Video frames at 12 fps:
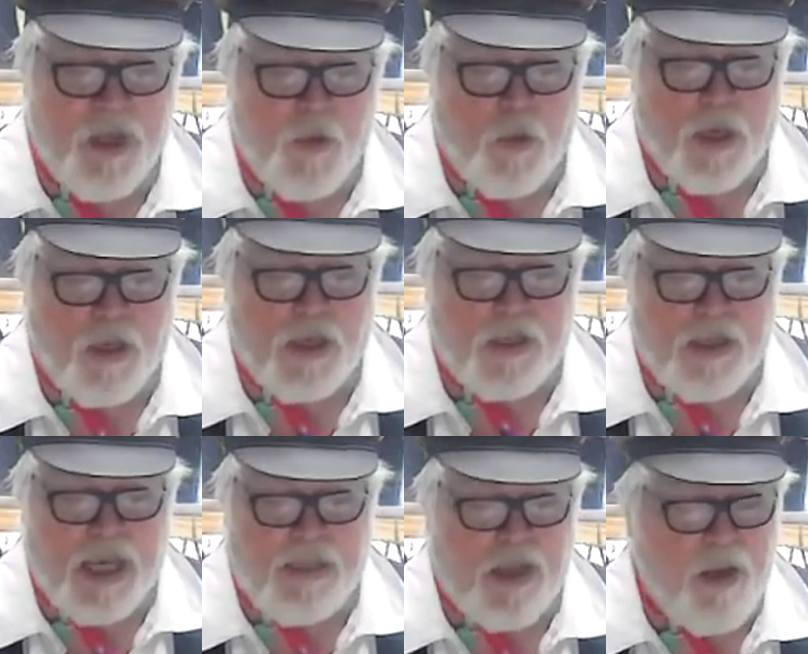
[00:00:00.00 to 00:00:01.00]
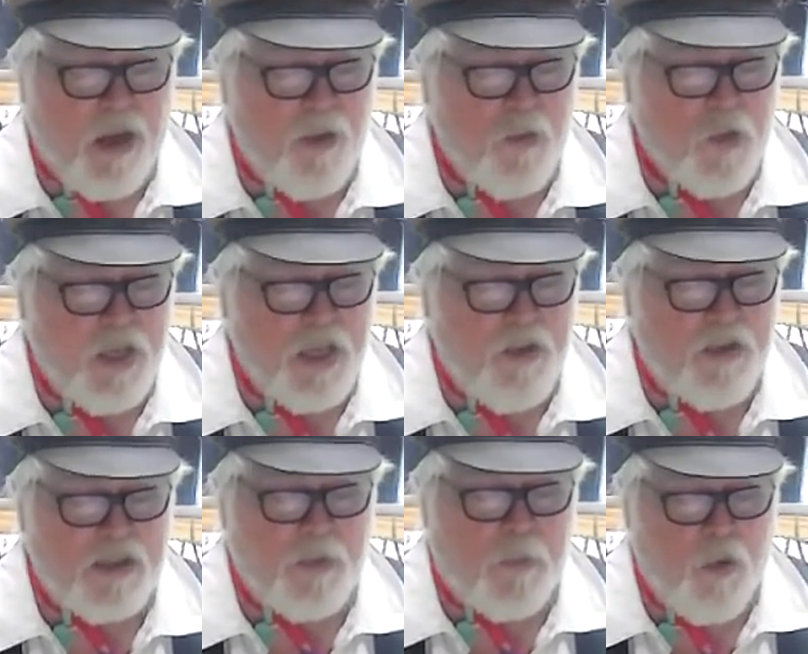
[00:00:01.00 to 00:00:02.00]
We look at the harm we do
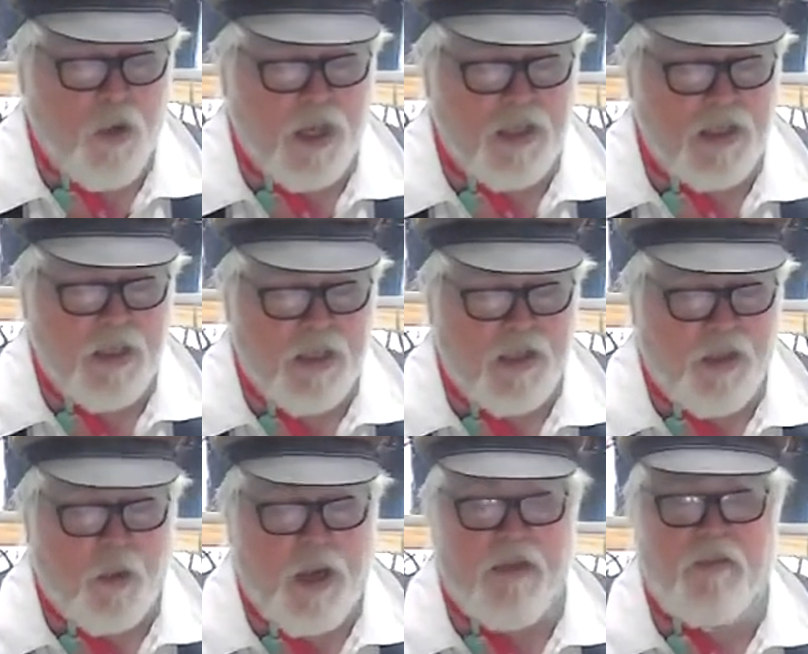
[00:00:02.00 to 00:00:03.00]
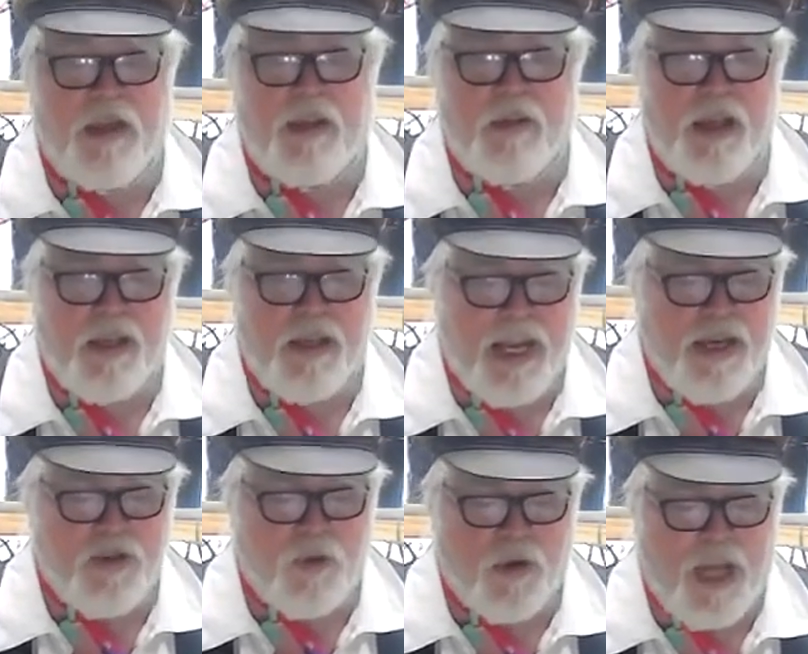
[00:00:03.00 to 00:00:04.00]
as abhorrent to the way of the
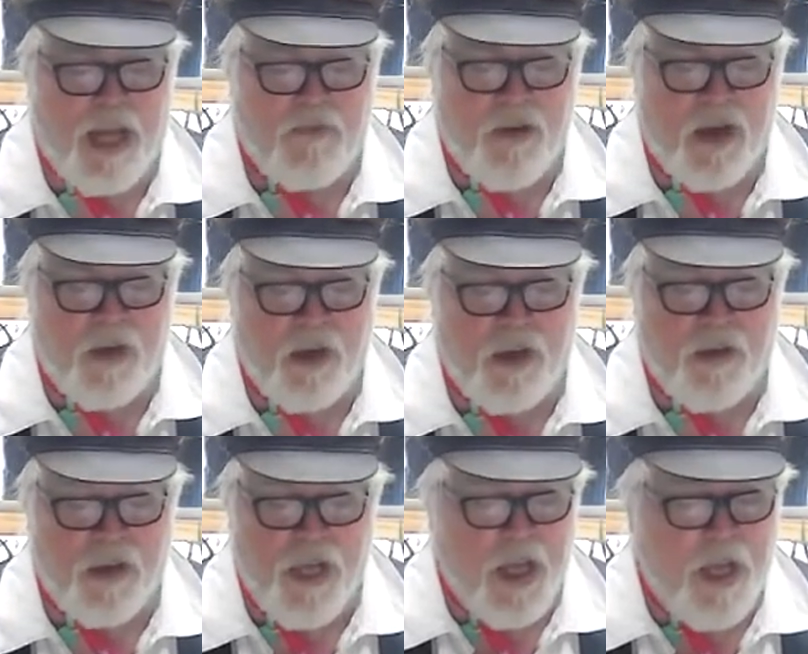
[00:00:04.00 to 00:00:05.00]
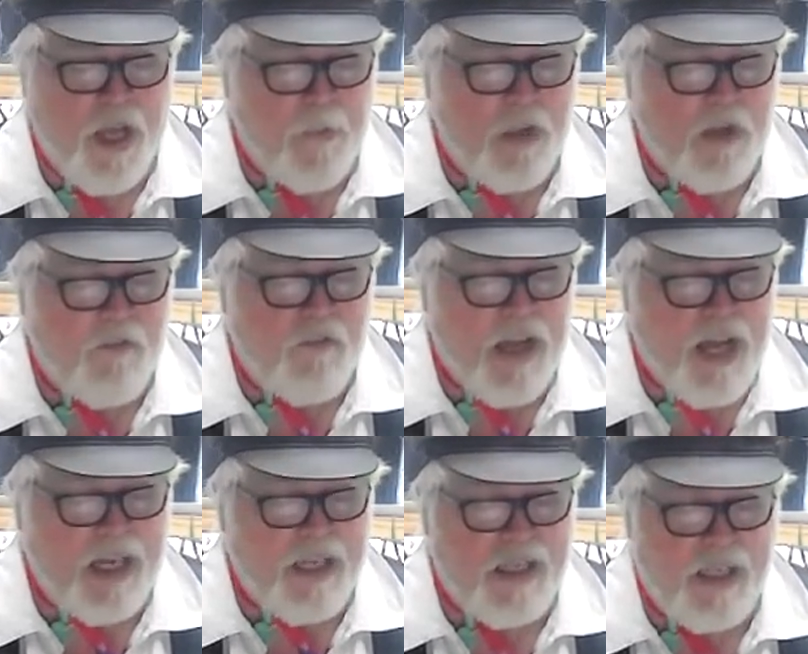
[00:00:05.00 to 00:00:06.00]
natural life on Earth, but in
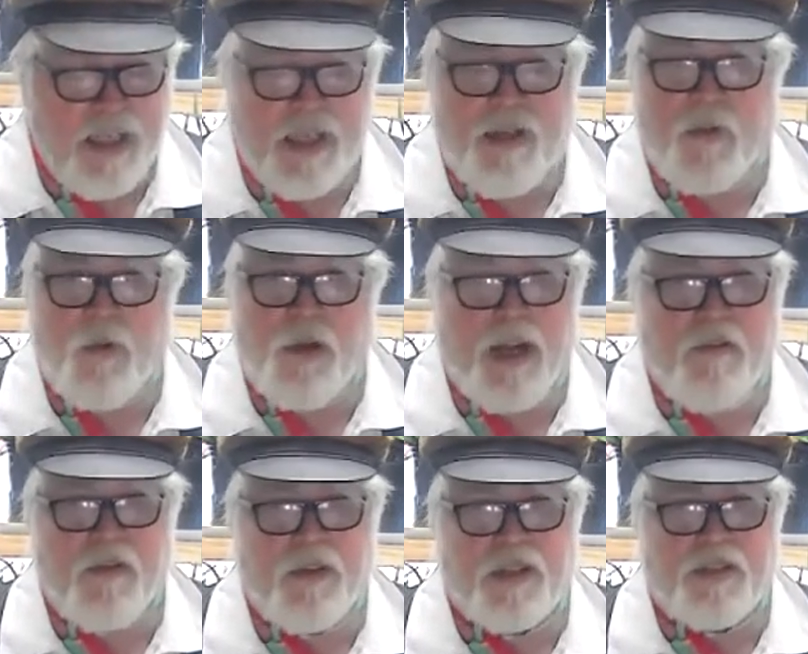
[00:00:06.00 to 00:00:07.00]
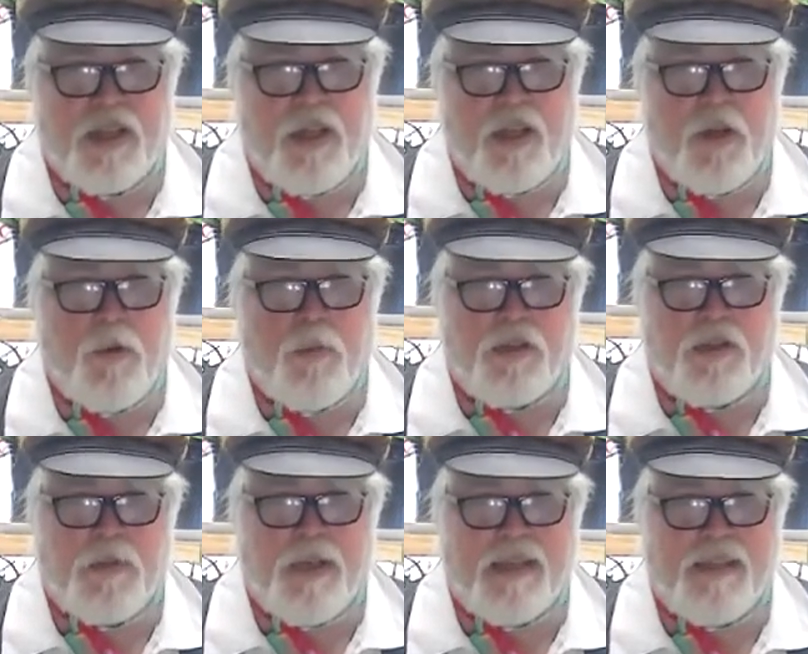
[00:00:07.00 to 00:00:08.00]
fact, whenever there's a uber
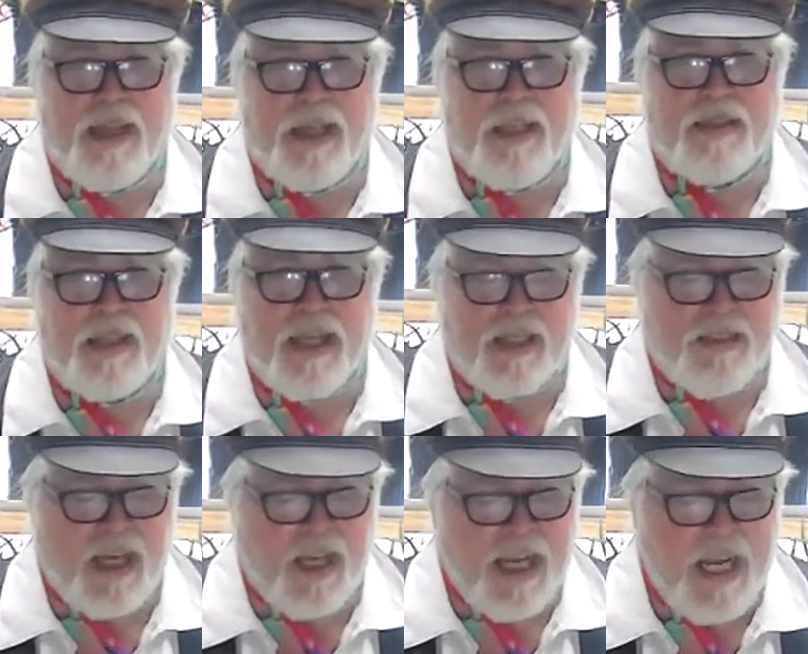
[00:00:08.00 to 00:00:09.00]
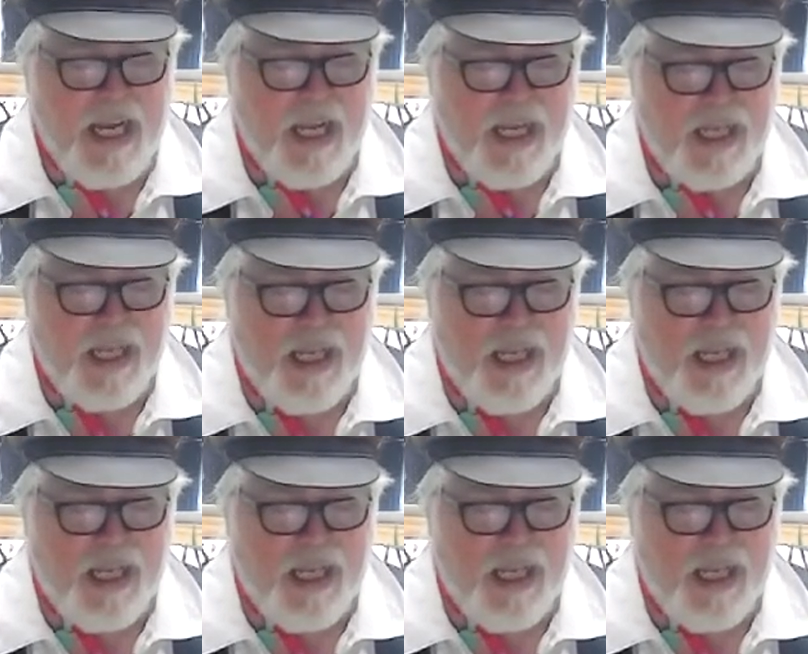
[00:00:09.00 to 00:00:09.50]
species that gets out of hand,